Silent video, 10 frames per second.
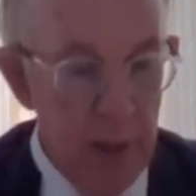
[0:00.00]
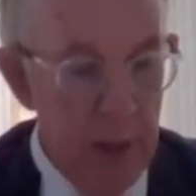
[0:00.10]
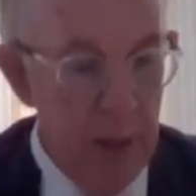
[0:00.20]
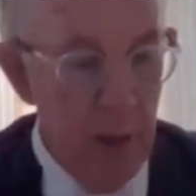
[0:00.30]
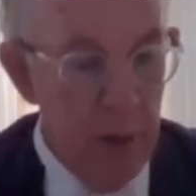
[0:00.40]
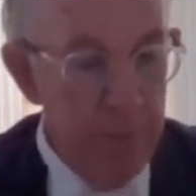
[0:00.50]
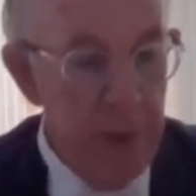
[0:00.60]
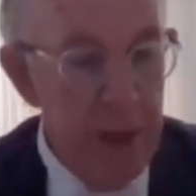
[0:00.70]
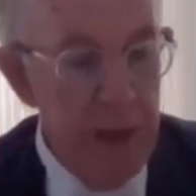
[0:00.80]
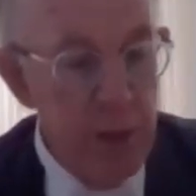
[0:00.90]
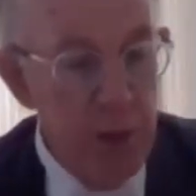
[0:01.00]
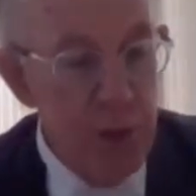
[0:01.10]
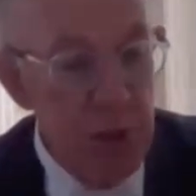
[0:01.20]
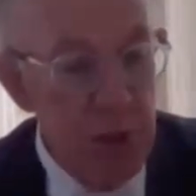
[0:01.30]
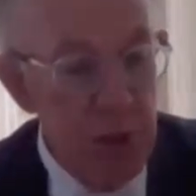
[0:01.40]
On
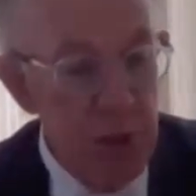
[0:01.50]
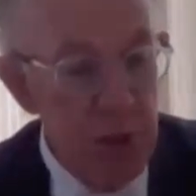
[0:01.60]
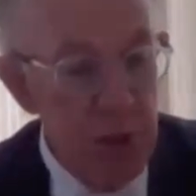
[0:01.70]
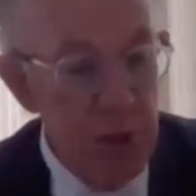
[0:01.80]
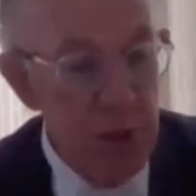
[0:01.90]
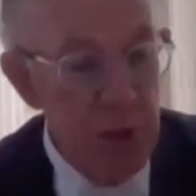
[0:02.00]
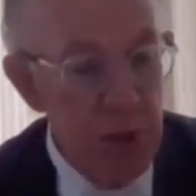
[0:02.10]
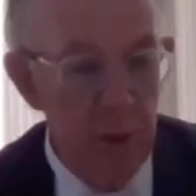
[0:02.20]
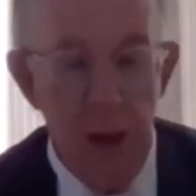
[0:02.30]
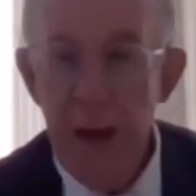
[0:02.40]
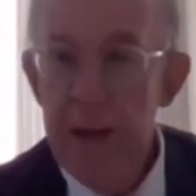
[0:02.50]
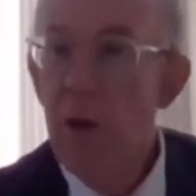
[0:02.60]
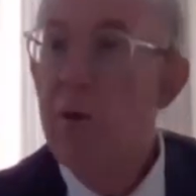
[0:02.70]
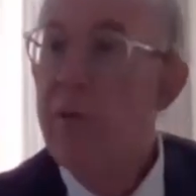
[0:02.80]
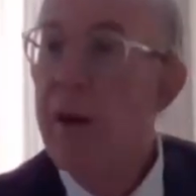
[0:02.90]
page 9
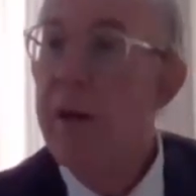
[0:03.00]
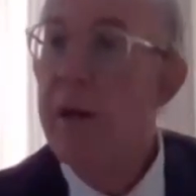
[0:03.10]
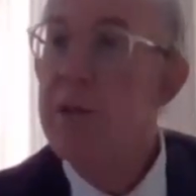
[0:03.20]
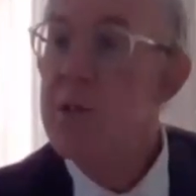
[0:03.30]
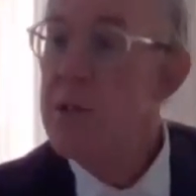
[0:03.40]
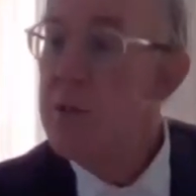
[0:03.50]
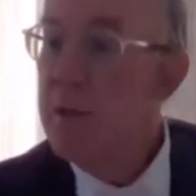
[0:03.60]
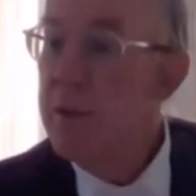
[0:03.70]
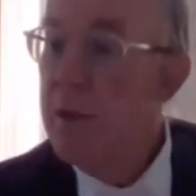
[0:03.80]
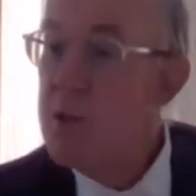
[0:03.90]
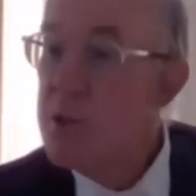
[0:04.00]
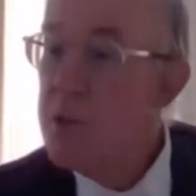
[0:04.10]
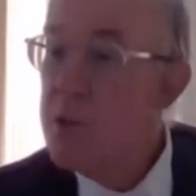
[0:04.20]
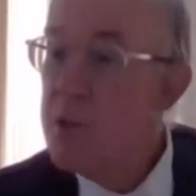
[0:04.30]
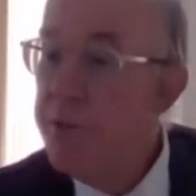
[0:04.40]
of our heads, it's
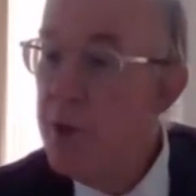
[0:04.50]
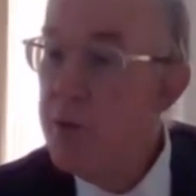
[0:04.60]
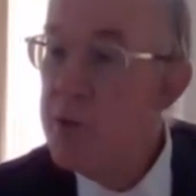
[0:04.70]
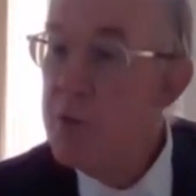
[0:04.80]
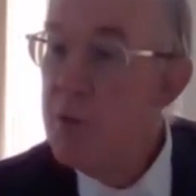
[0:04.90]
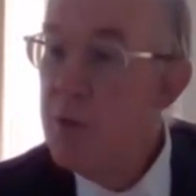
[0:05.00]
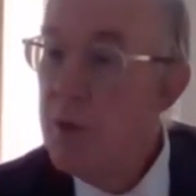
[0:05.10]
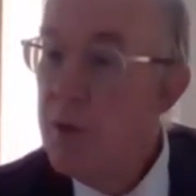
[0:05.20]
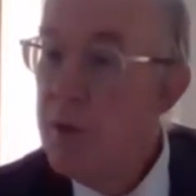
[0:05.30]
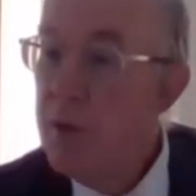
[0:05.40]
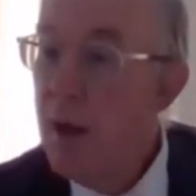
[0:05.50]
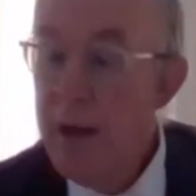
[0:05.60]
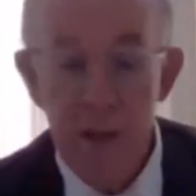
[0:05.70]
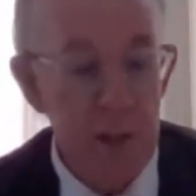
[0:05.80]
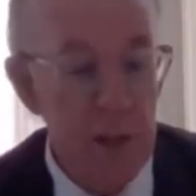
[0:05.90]
in footnote
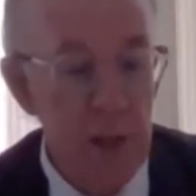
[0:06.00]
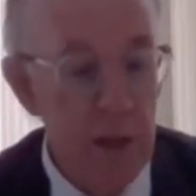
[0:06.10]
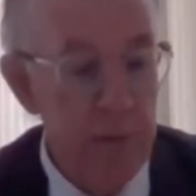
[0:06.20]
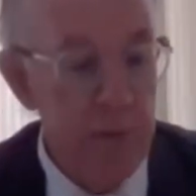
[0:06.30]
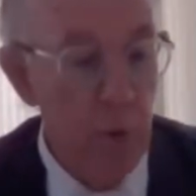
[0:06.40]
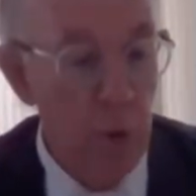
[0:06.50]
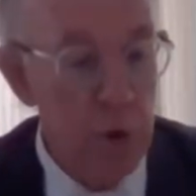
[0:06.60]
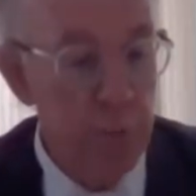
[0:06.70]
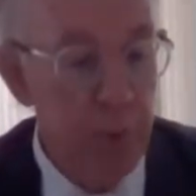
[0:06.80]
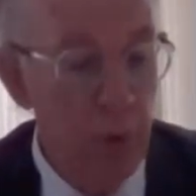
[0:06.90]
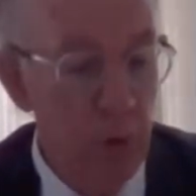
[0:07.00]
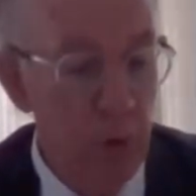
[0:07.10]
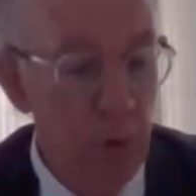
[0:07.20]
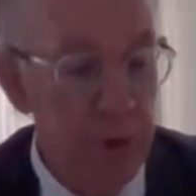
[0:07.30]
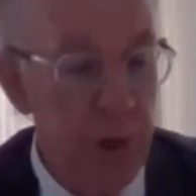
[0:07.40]
19, and if Your Lordship will
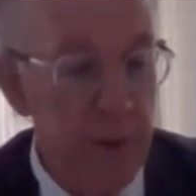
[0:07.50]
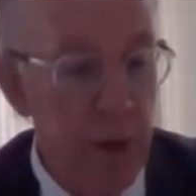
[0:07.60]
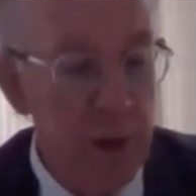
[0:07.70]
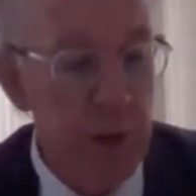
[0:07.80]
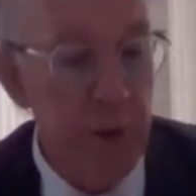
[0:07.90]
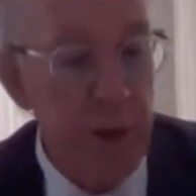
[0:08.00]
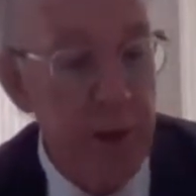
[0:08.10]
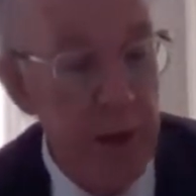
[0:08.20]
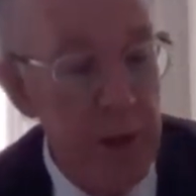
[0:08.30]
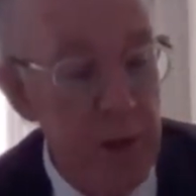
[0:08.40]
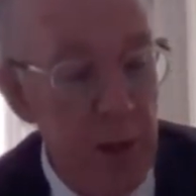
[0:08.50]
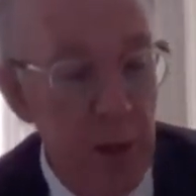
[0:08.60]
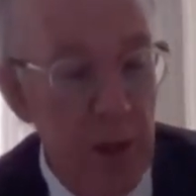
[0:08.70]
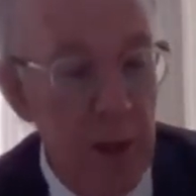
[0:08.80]
also have regard to our heads,